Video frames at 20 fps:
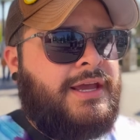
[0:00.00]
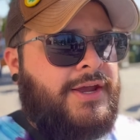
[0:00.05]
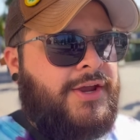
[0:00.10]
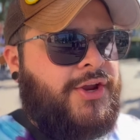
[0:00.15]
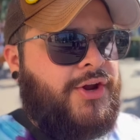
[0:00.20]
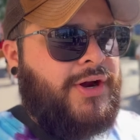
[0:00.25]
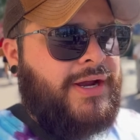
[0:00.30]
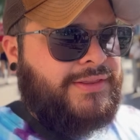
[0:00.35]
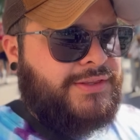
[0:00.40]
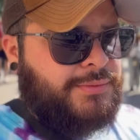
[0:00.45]

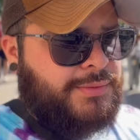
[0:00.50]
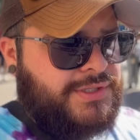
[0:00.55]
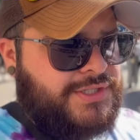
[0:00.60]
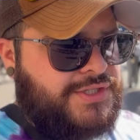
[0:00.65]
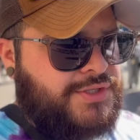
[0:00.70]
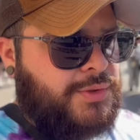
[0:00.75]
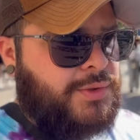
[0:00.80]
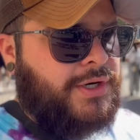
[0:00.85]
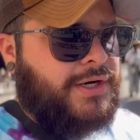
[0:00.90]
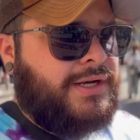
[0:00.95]
here at the
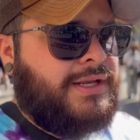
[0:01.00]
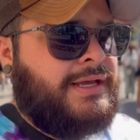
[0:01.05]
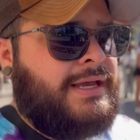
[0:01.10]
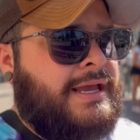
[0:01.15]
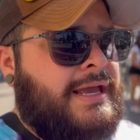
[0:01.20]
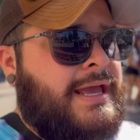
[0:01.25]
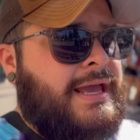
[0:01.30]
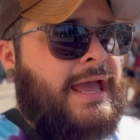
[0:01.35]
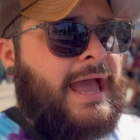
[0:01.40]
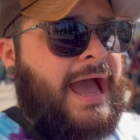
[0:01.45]
resort.
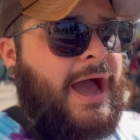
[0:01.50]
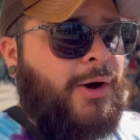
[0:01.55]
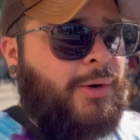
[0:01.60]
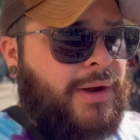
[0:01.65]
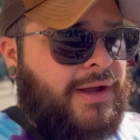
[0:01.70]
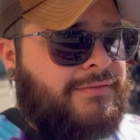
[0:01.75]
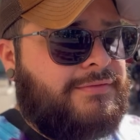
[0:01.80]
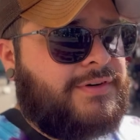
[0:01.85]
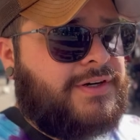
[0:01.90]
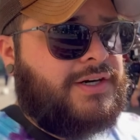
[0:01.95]

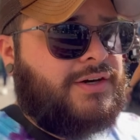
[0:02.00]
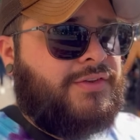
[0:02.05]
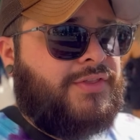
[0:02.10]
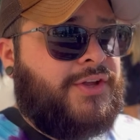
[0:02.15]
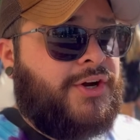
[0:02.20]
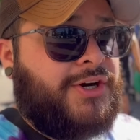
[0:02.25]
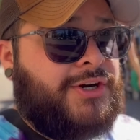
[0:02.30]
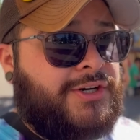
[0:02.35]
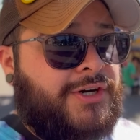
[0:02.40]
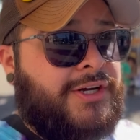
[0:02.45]
However,
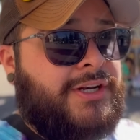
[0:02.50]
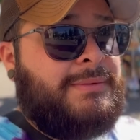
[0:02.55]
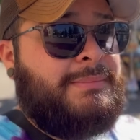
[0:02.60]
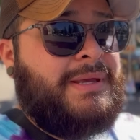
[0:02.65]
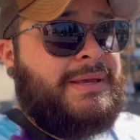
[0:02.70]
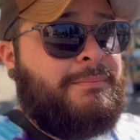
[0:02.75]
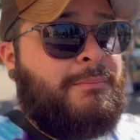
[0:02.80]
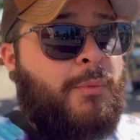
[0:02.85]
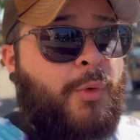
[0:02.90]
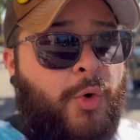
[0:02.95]
there are going to
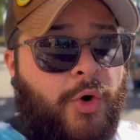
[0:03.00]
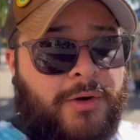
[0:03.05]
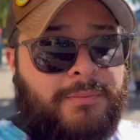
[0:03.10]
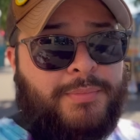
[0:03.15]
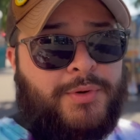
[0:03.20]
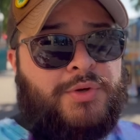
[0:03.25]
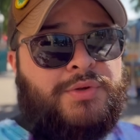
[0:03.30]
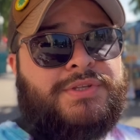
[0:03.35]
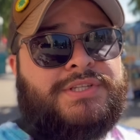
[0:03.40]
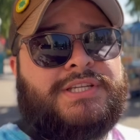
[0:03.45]
be more
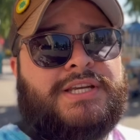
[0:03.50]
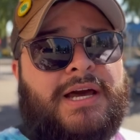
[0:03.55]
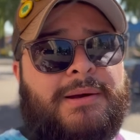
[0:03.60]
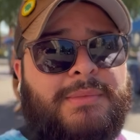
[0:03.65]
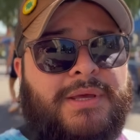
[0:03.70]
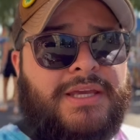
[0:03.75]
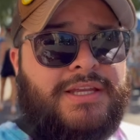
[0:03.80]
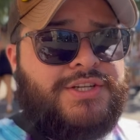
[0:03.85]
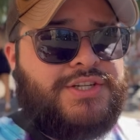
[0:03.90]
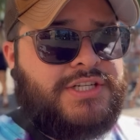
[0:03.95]
booths
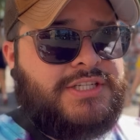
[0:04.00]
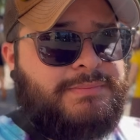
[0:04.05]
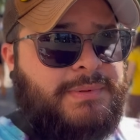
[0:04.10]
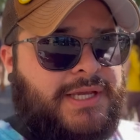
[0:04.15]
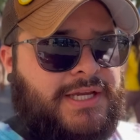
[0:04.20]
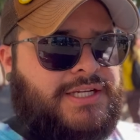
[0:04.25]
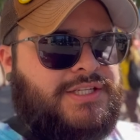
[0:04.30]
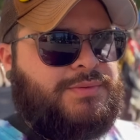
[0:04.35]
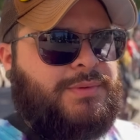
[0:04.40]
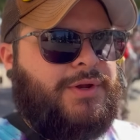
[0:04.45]
coming just
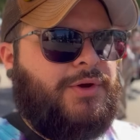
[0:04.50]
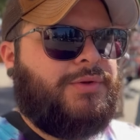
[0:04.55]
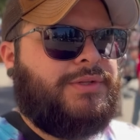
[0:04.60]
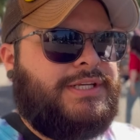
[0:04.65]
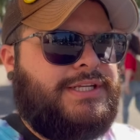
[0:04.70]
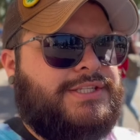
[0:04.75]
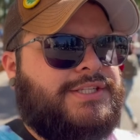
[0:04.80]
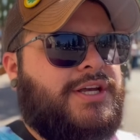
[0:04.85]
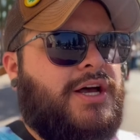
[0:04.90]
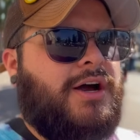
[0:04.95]
because we
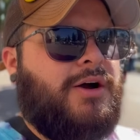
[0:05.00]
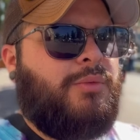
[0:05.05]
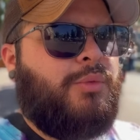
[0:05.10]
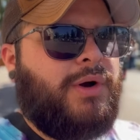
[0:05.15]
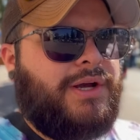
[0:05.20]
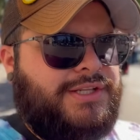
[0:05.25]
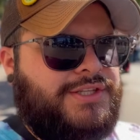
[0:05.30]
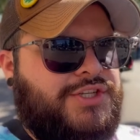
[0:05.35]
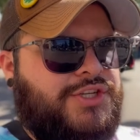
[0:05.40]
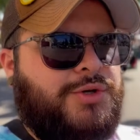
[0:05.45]
only saw,
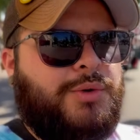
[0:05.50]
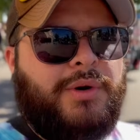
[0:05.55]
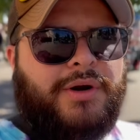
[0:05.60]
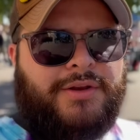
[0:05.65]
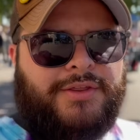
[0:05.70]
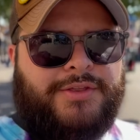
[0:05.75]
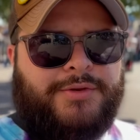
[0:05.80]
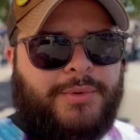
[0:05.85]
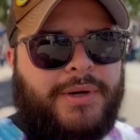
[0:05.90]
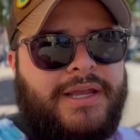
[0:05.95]
what, two or
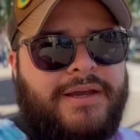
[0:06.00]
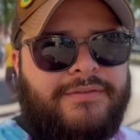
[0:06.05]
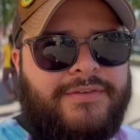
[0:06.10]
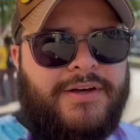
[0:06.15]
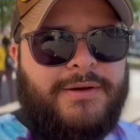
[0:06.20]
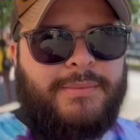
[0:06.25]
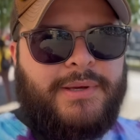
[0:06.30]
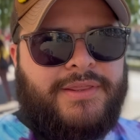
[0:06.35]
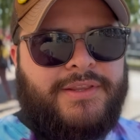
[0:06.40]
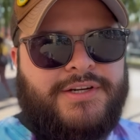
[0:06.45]
three of
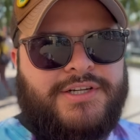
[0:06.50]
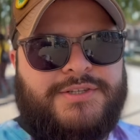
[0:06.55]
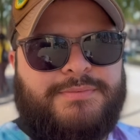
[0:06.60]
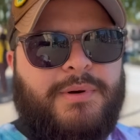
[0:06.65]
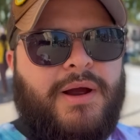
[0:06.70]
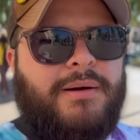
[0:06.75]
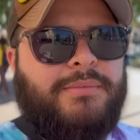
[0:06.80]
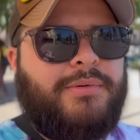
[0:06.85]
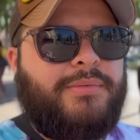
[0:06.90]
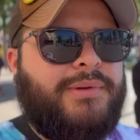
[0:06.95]
them, and there's
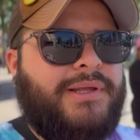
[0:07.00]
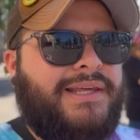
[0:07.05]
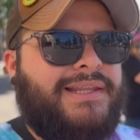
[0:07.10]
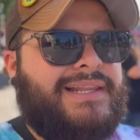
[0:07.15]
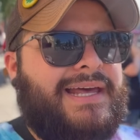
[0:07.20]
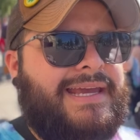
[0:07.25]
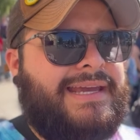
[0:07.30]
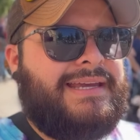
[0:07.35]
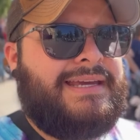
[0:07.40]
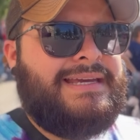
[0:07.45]
probably
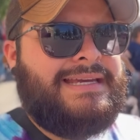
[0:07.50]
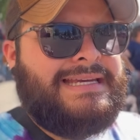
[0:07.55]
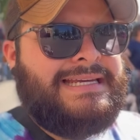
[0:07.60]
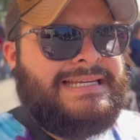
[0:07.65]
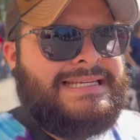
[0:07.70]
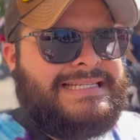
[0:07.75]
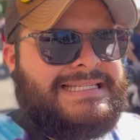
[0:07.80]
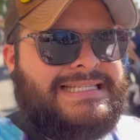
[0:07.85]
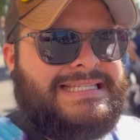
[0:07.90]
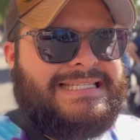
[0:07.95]
like
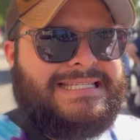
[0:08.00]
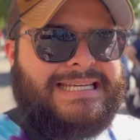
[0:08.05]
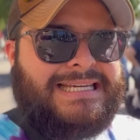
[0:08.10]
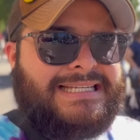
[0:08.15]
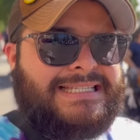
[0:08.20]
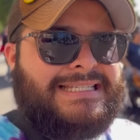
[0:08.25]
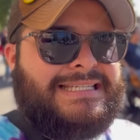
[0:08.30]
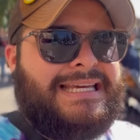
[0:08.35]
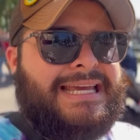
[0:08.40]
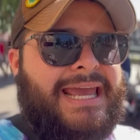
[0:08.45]

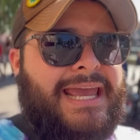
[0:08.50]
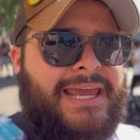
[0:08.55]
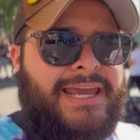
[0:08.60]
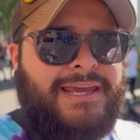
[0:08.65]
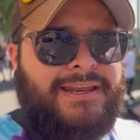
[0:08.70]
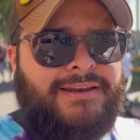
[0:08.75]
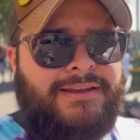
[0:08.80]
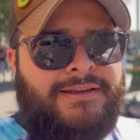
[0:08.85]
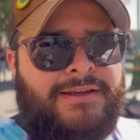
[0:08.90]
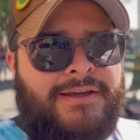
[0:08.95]
six to eight.